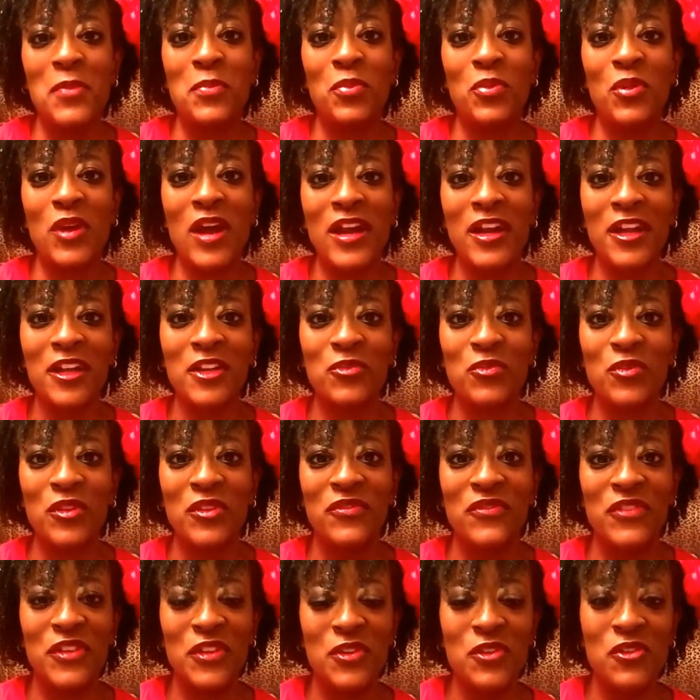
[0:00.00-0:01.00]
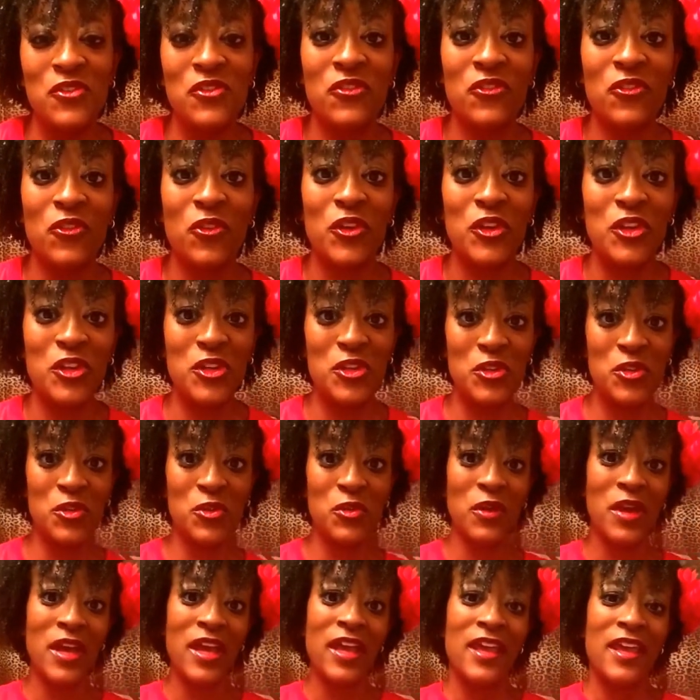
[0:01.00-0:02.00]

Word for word: product review for you.